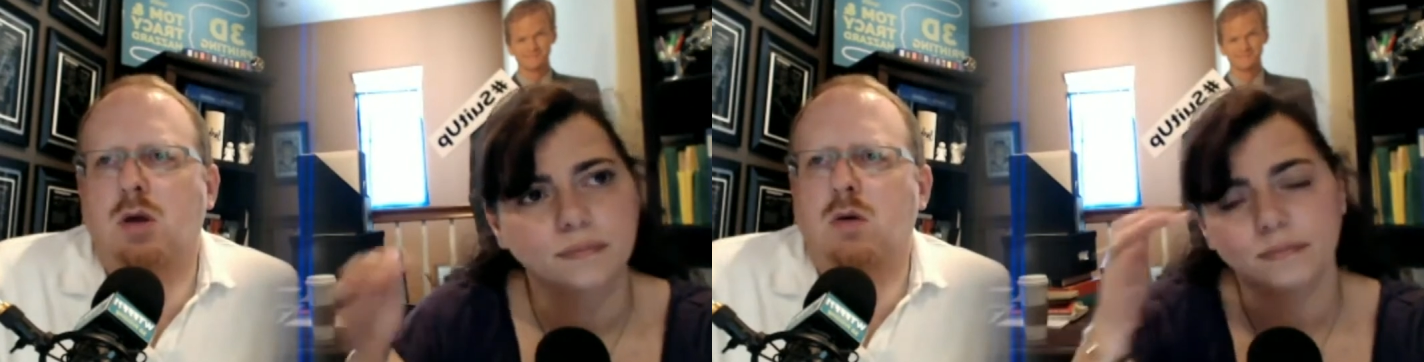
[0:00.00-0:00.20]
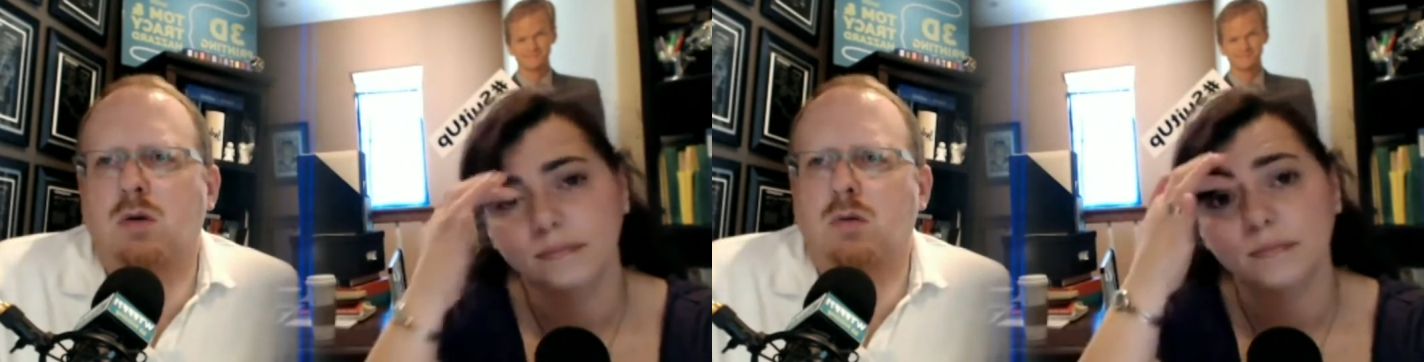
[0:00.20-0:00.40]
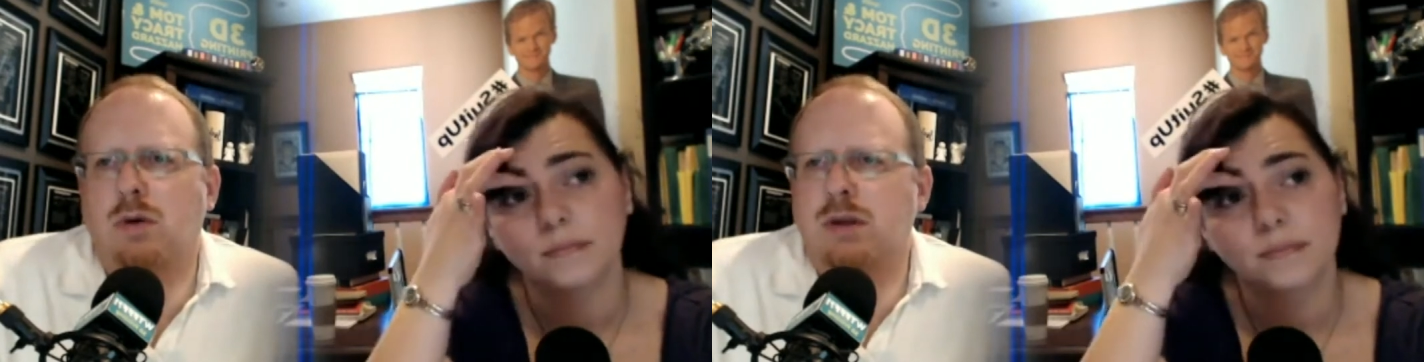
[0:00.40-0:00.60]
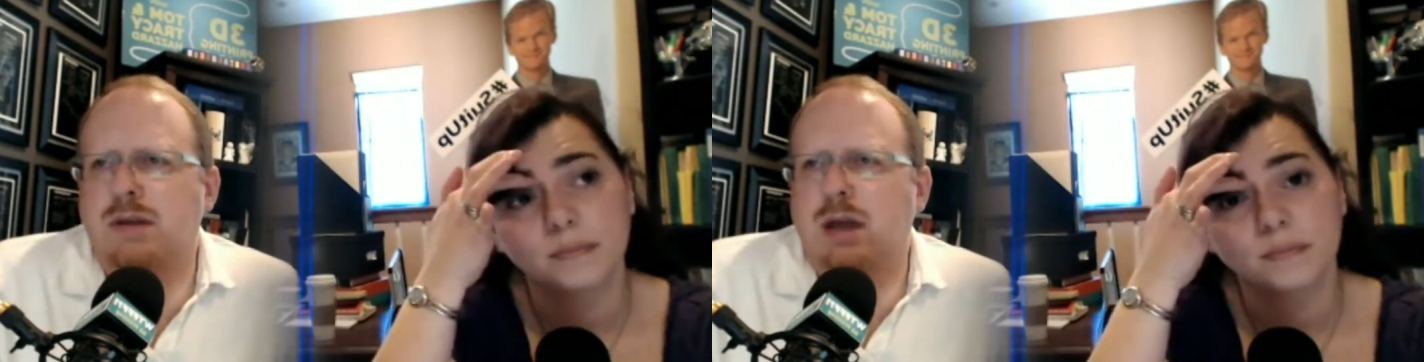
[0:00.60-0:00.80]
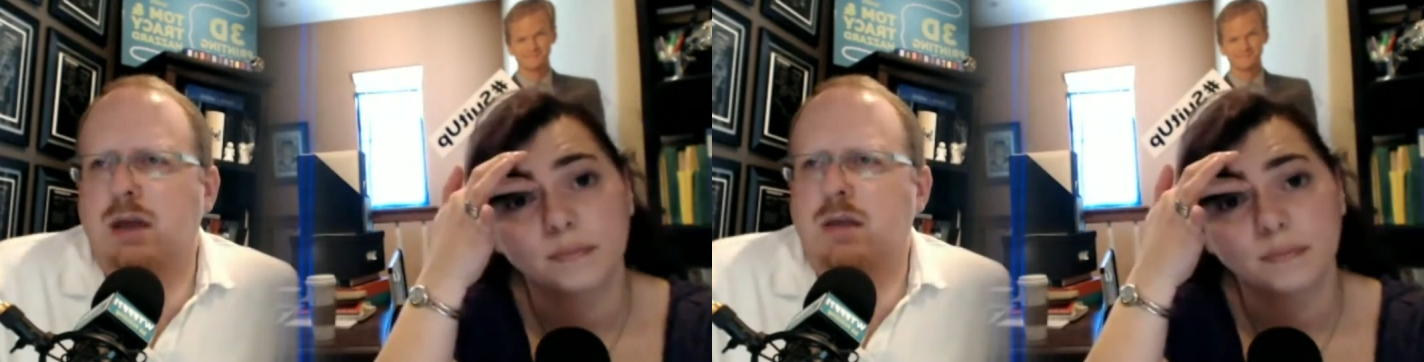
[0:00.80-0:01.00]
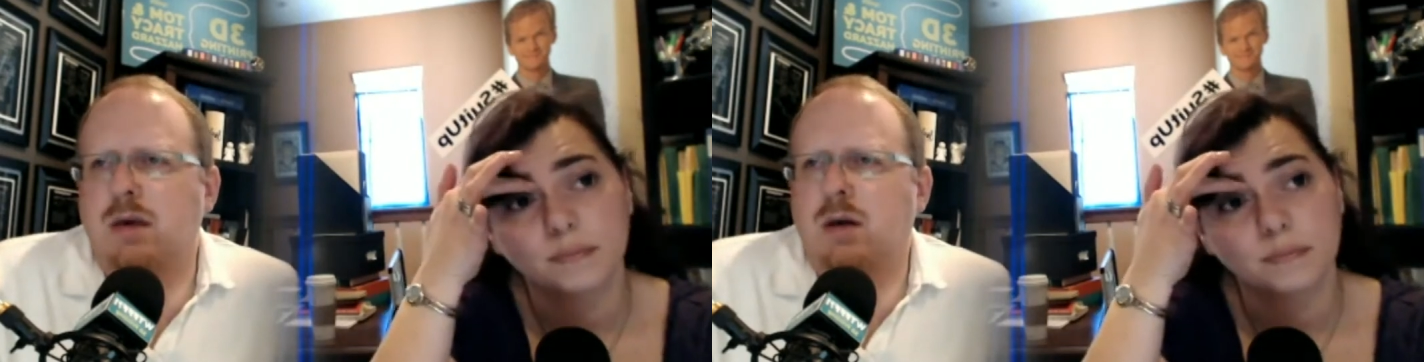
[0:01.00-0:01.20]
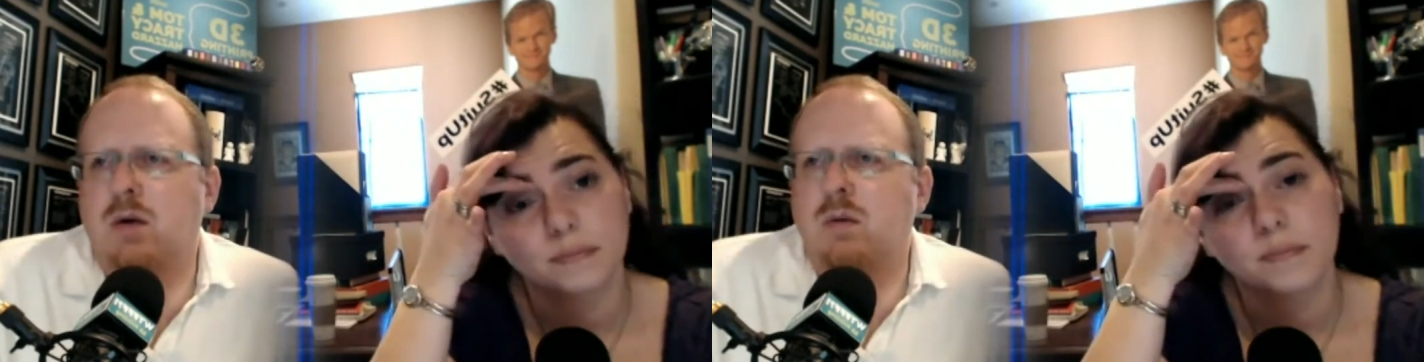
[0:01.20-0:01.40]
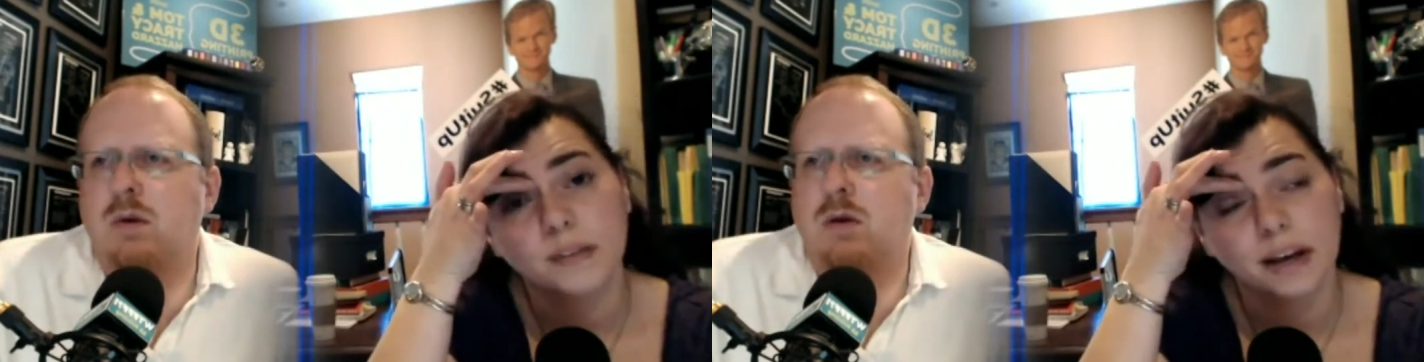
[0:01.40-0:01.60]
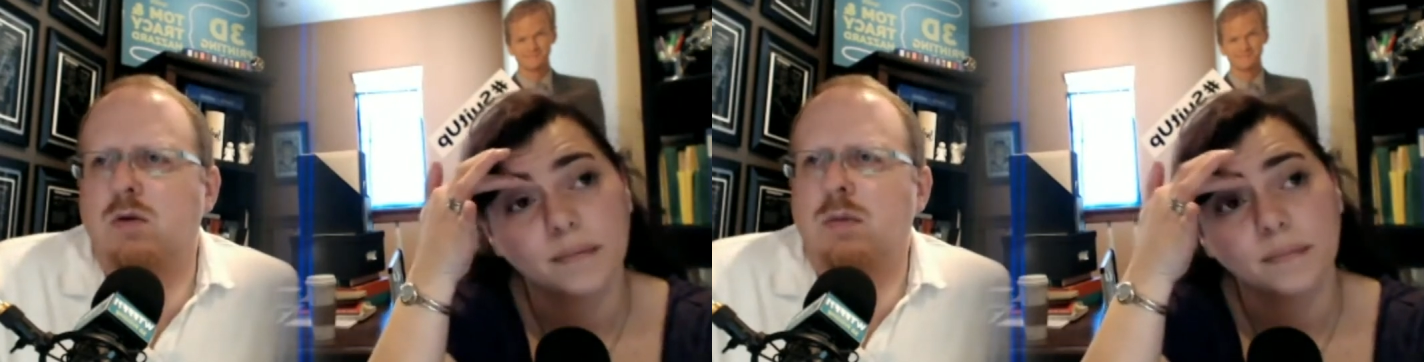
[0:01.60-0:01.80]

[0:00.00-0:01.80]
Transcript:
Speaker 1: local retail, though. Yeah.